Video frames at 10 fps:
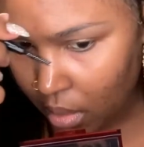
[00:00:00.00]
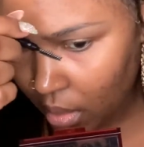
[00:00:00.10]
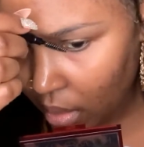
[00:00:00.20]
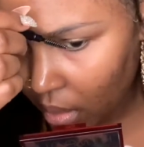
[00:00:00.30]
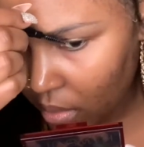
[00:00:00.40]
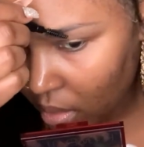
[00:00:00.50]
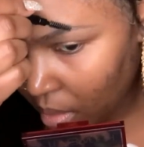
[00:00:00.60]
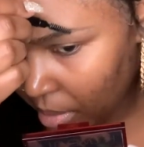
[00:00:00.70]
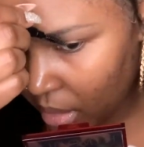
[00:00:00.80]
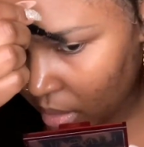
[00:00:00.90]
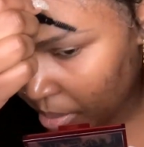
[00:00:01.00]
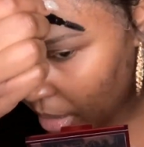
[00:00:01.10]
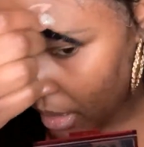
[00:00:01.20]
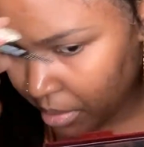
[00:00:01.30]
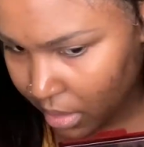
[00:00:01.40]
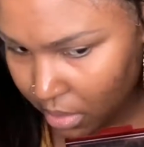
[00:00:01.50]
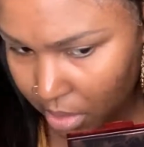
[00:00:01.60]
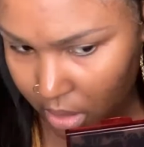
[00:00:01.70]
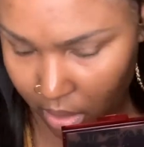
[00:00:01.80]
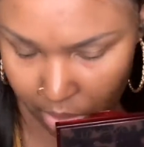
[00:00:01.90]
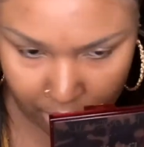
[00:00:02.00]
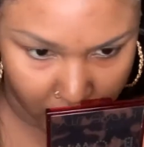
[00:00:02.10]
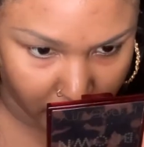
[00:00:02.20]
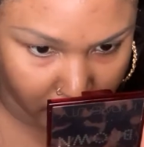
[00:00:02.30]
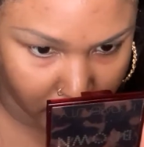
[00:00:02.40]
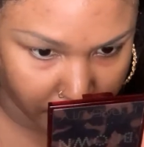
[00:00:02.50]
I don't think I'm gonna cut my eyebrows. I'm just gonna pluck them.